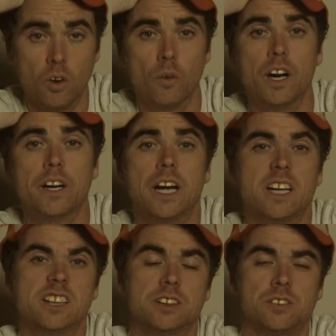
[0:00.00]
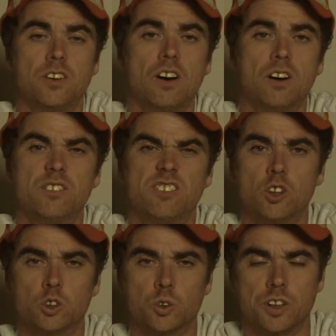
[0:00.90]
Well, now that it's fall,
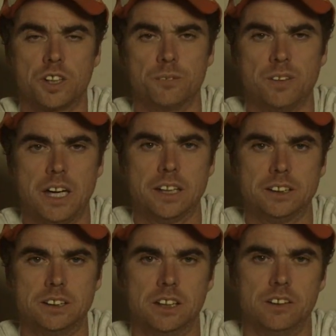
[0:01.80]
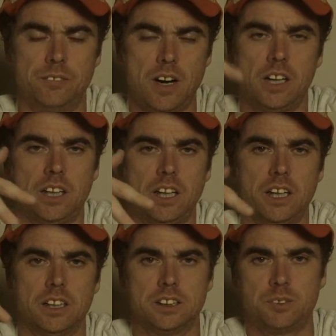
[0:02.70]
folks want to combine stuff.
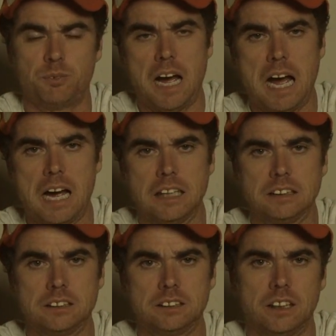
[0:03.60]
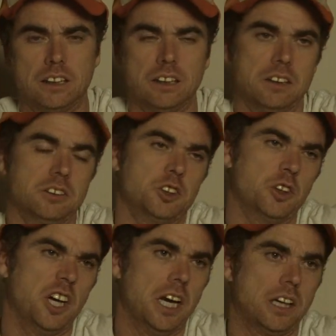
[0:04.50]
Pumpkin and spice and
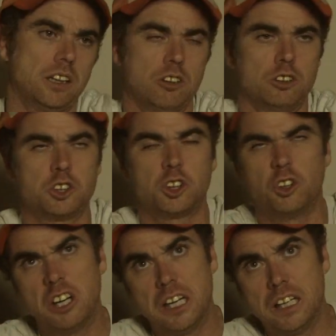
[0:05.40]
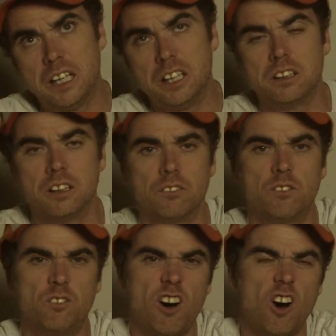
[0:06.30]
trick and treat and
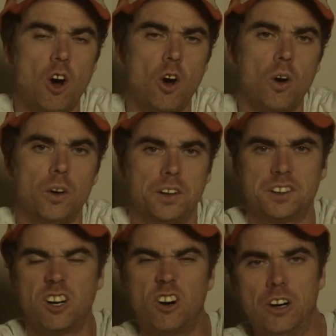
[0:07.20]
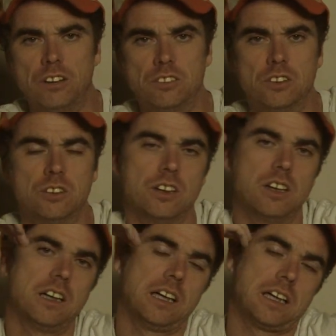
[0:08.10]
ball and carnival and
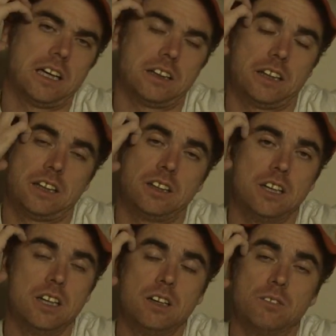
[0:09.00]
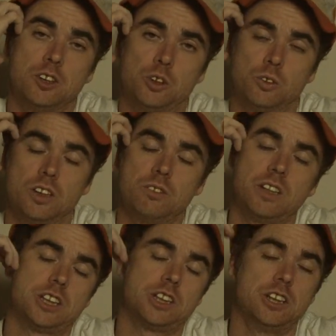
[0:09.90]
all that kind of thing. But you want to
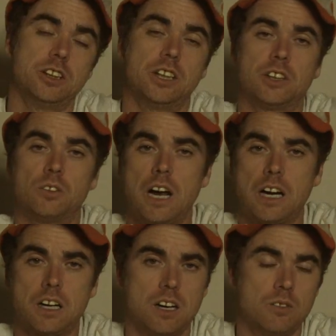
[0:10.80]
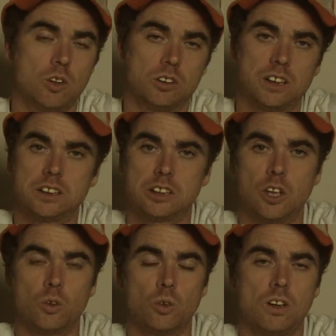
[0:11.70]
make sure you get the right combo or things
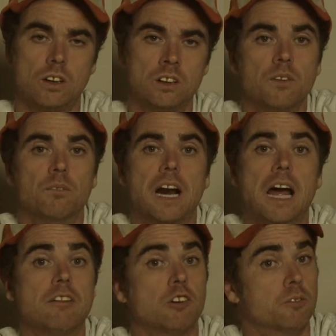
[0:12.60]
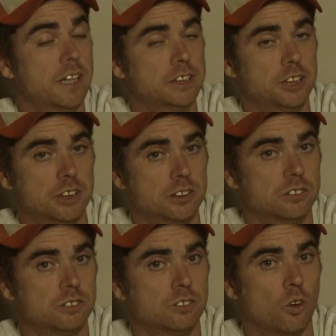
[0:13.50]
go wrong. But I have a message
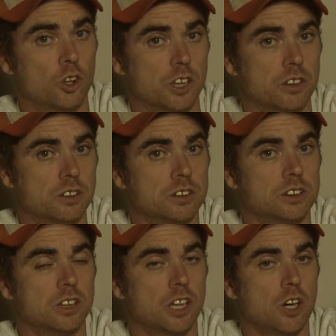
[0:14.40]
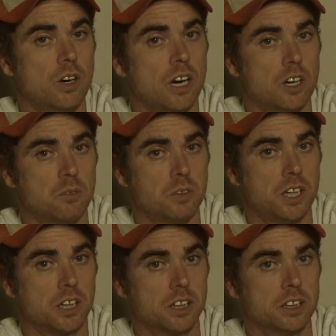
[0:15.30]
for you. Slow down,
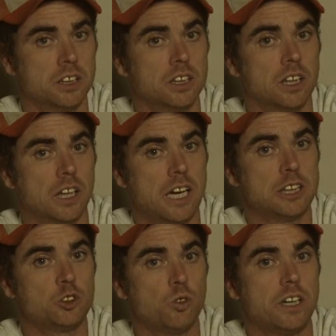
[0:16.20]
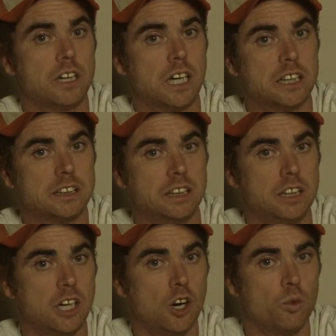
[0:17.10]
America. Last week at our
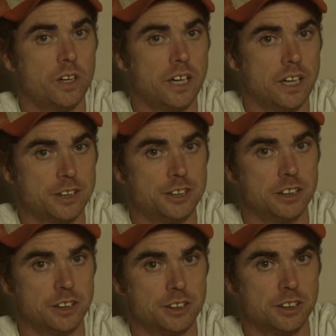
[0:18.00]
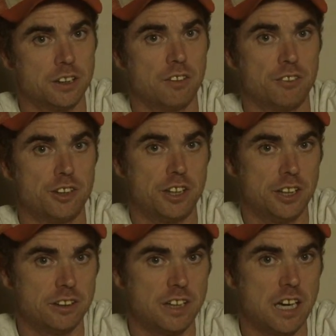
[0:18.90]
city hall, we had a chili cook-off. And you
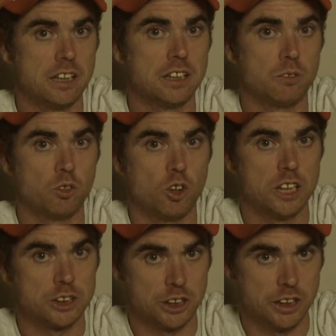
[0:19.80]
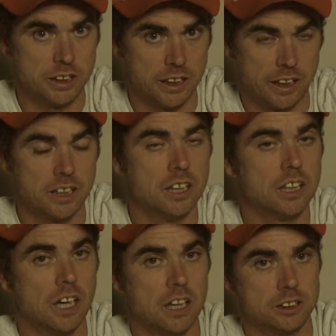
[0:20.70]
hear that, you think, boy, that's a good thing.
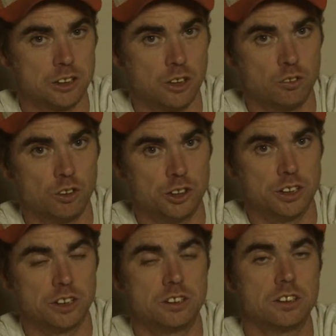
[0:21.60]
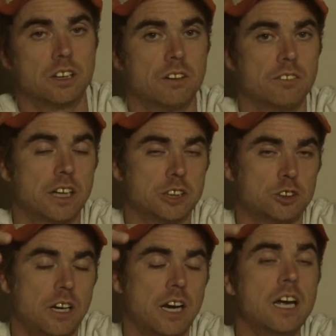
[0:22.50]
I should go for a chili cook-off. That's
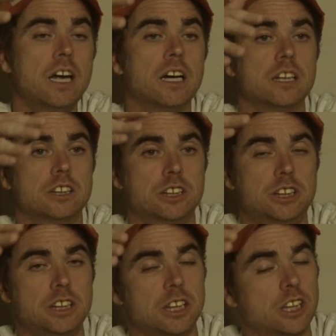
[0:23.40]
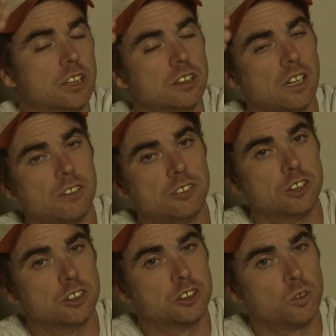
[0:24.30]
right. And there's a chili cook-off
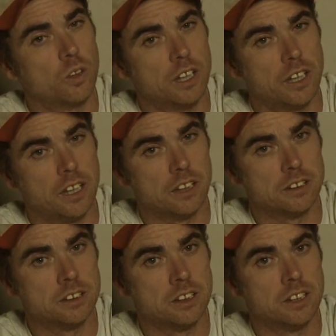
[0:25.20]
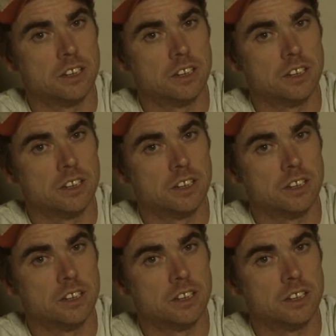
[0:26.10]
and a square dance.